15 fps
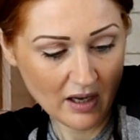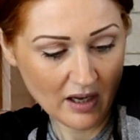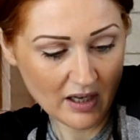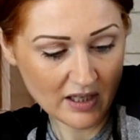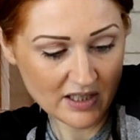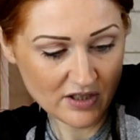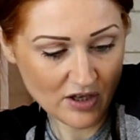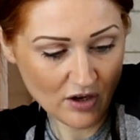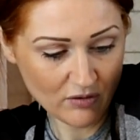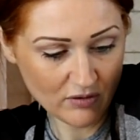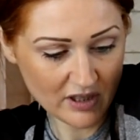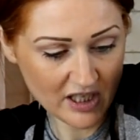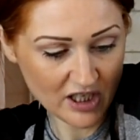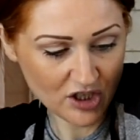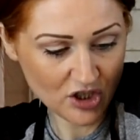And it's
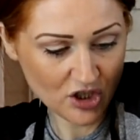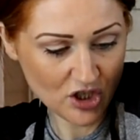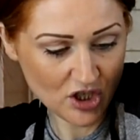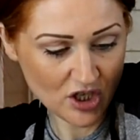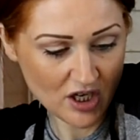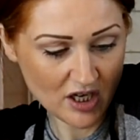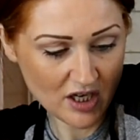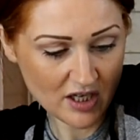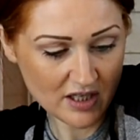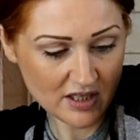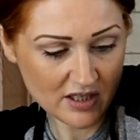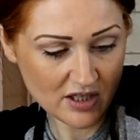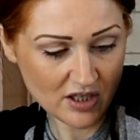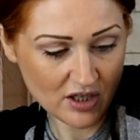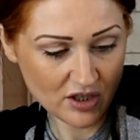only
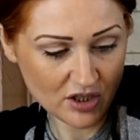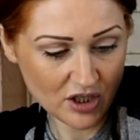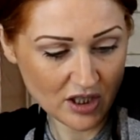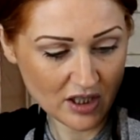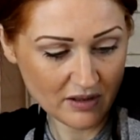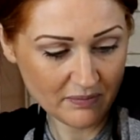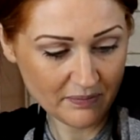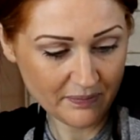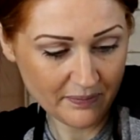just touching.